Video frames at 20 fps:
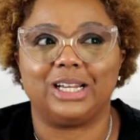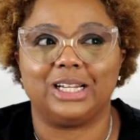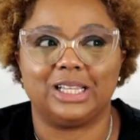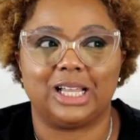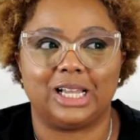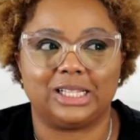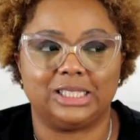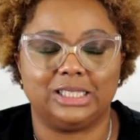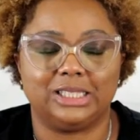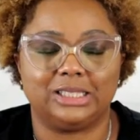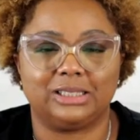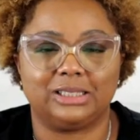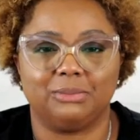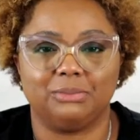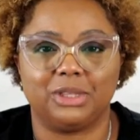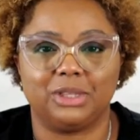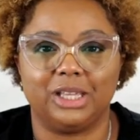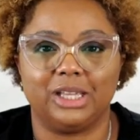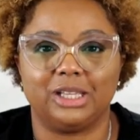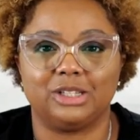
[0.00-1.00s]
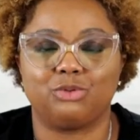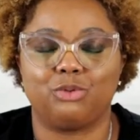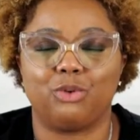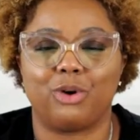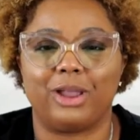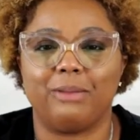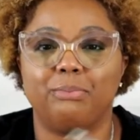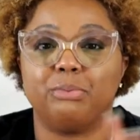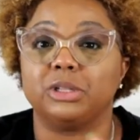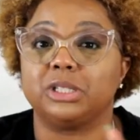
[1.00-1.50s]
finalizing some things
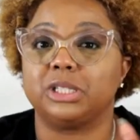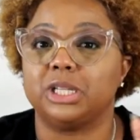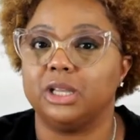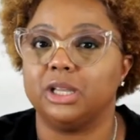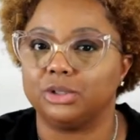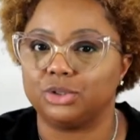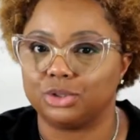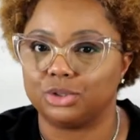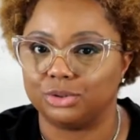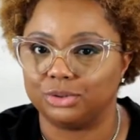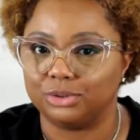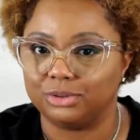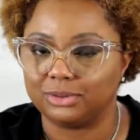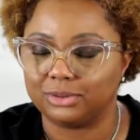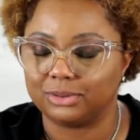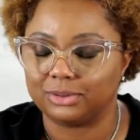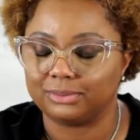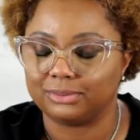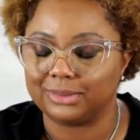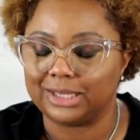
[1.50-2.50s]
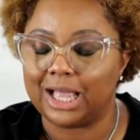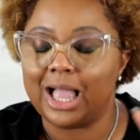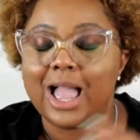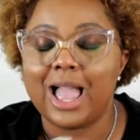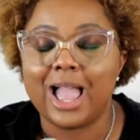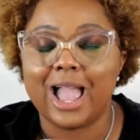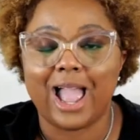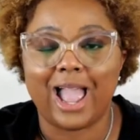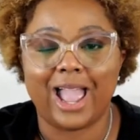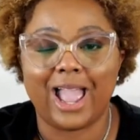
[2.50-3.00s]
for a potential
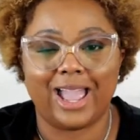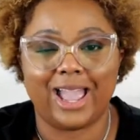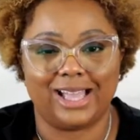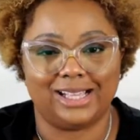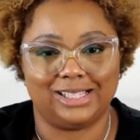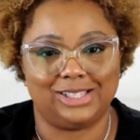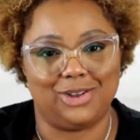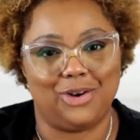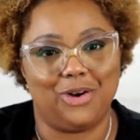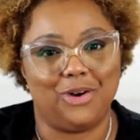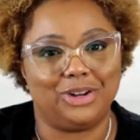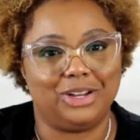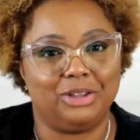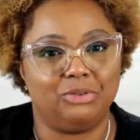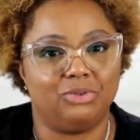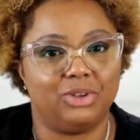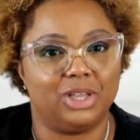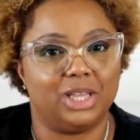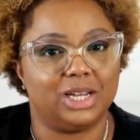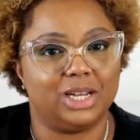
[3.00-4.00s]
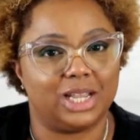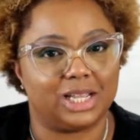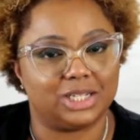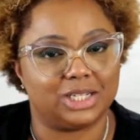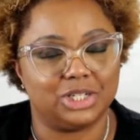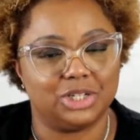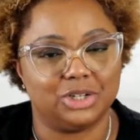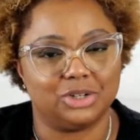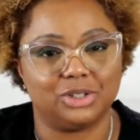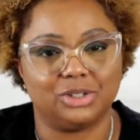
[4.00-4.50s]
hands-on event
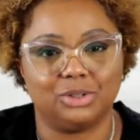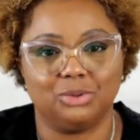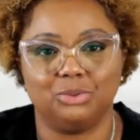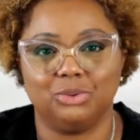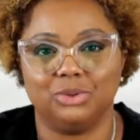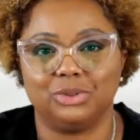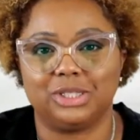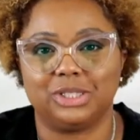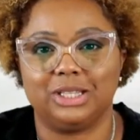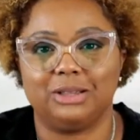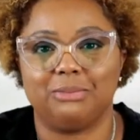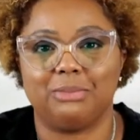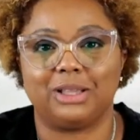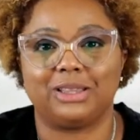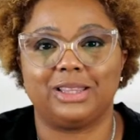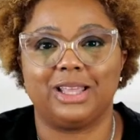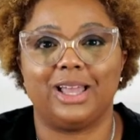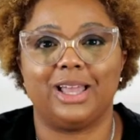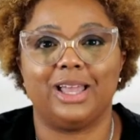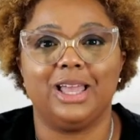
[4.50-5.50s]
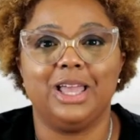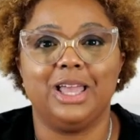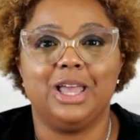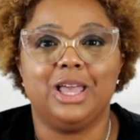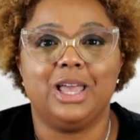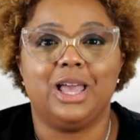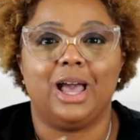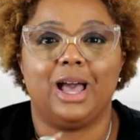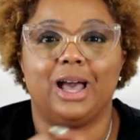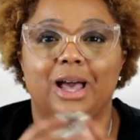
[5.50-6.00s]
next year. So we'll see about that.
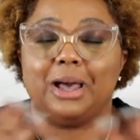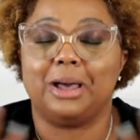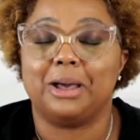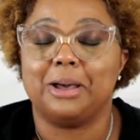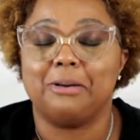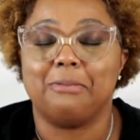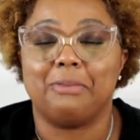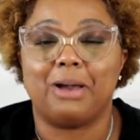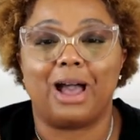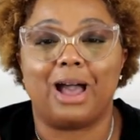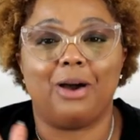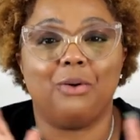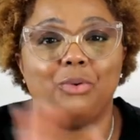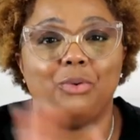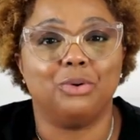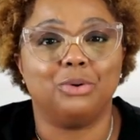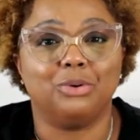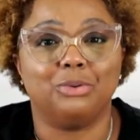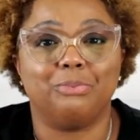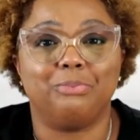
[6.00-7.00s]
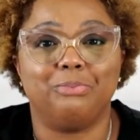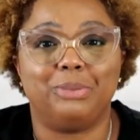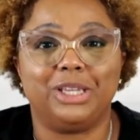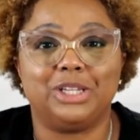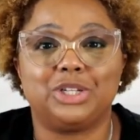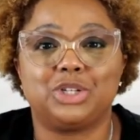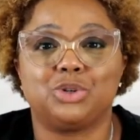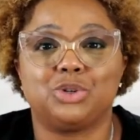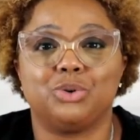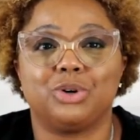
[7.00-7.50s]
I will
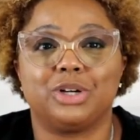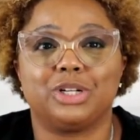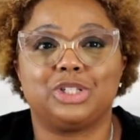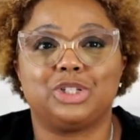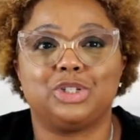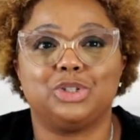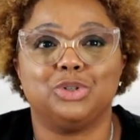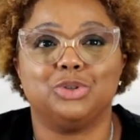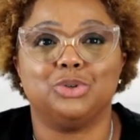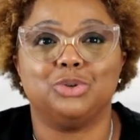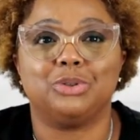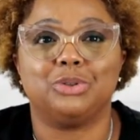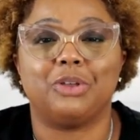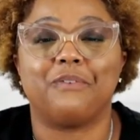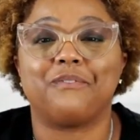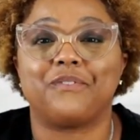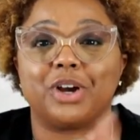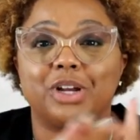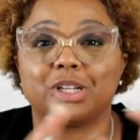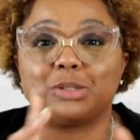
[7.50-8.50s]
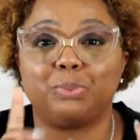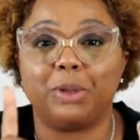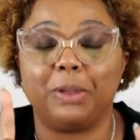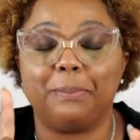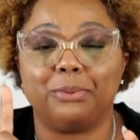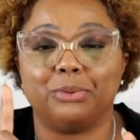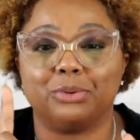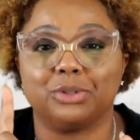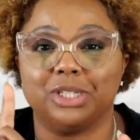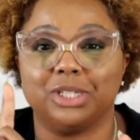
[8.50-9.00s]
be sure to, the first
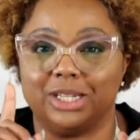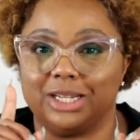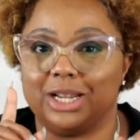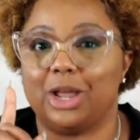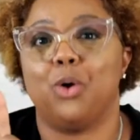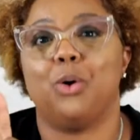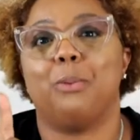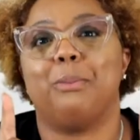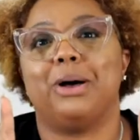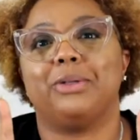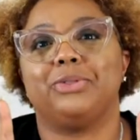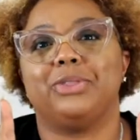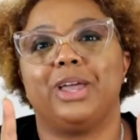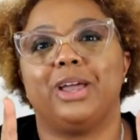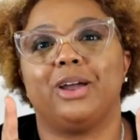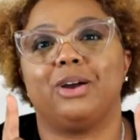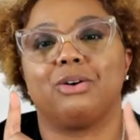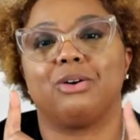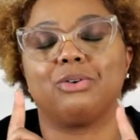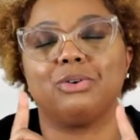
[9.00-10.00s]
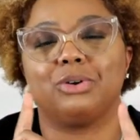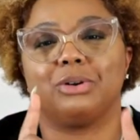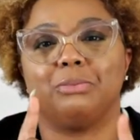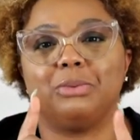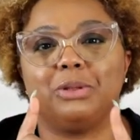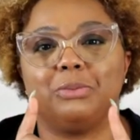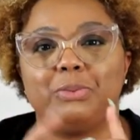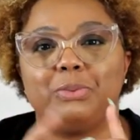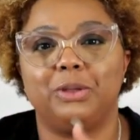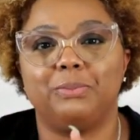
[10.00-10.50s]
people to know about that are going
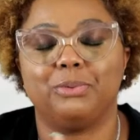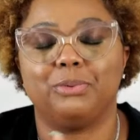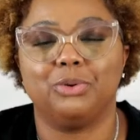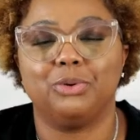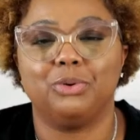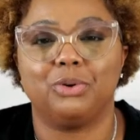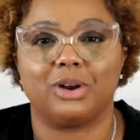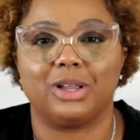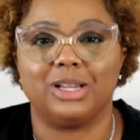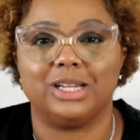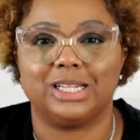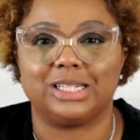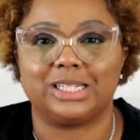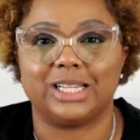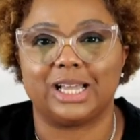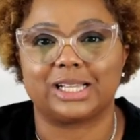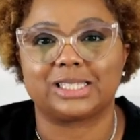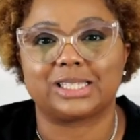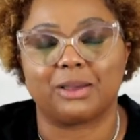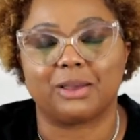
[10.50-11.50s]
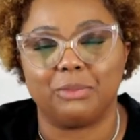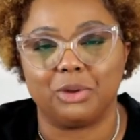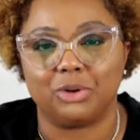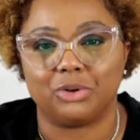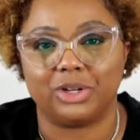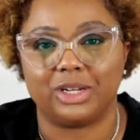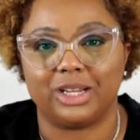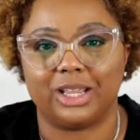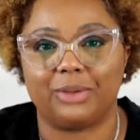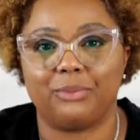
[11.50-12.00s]
to be people who are in the text
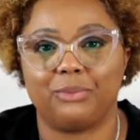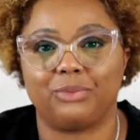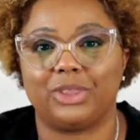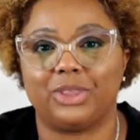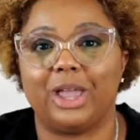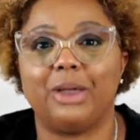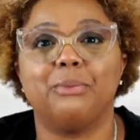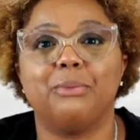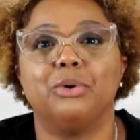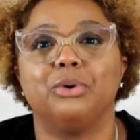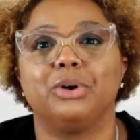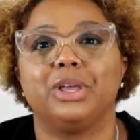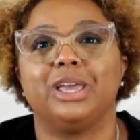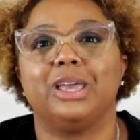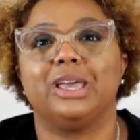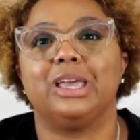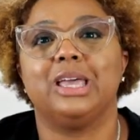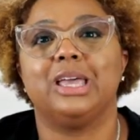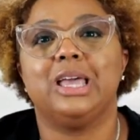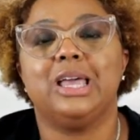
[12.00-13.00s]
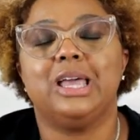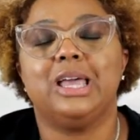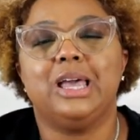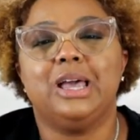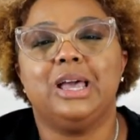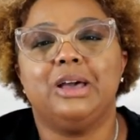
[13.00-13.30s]
community. They will get